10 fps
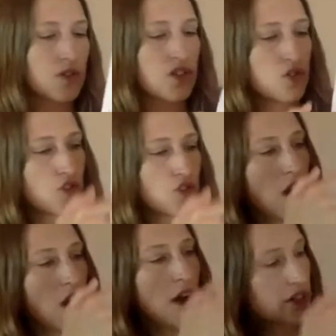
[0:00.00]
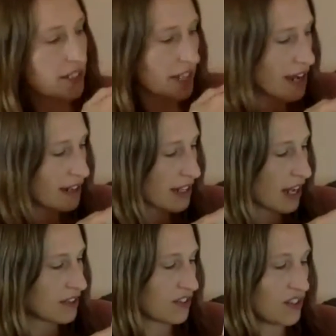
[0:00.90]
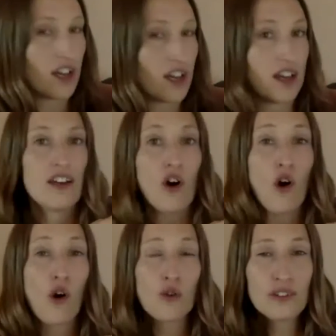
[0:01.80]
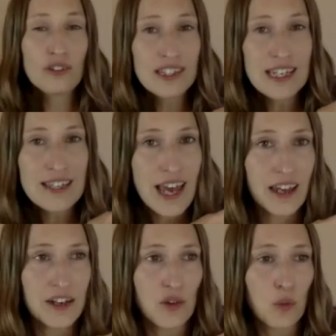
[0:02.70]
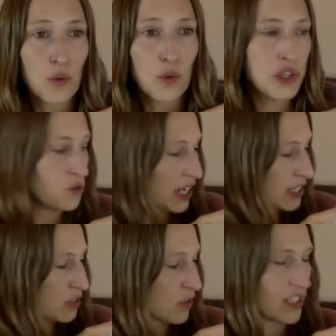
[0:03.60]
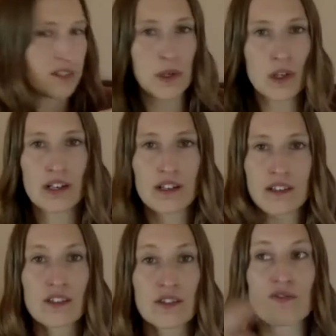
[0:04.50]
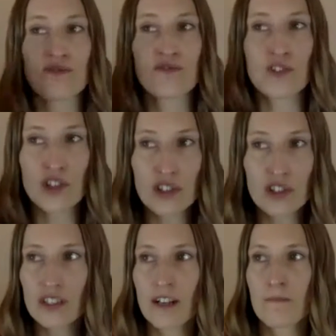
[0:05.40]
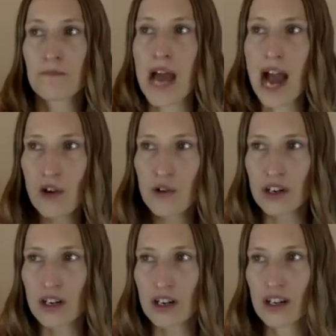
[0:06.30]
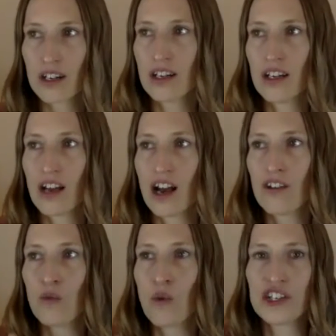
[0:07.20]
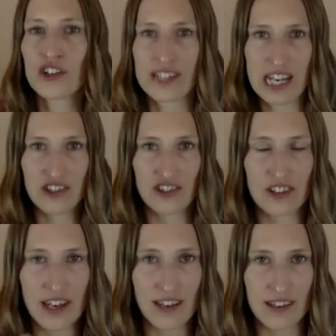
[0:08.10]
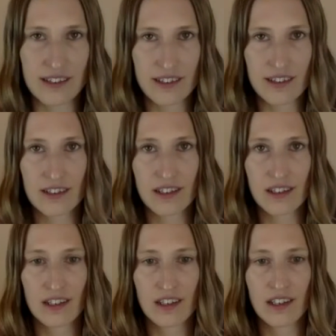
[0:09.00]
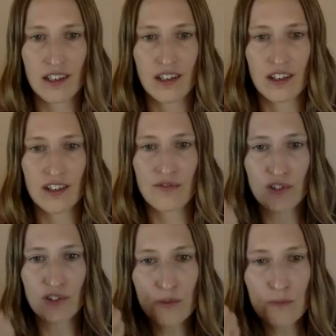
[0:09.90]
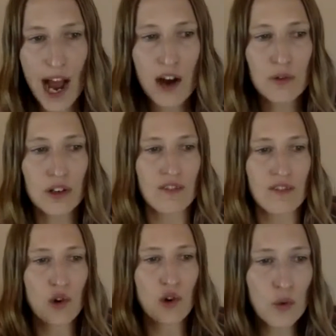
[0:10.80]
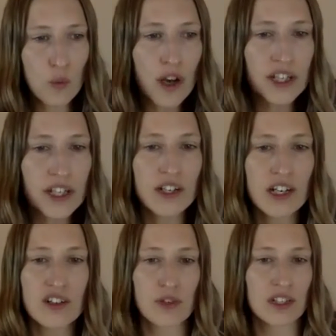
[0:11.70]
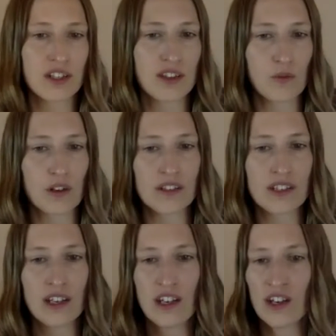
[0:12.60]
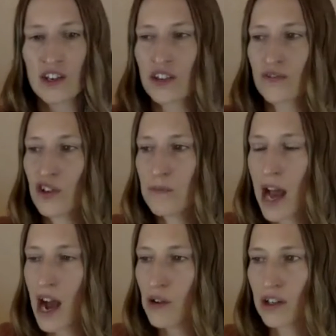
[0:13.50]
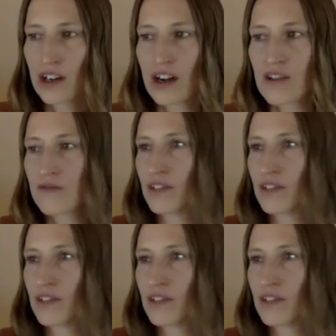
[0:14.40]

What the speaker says: drop all this excess, only then will you get to experience the full power of what your nature is. The full power of what you're here to bring to the world. The full power of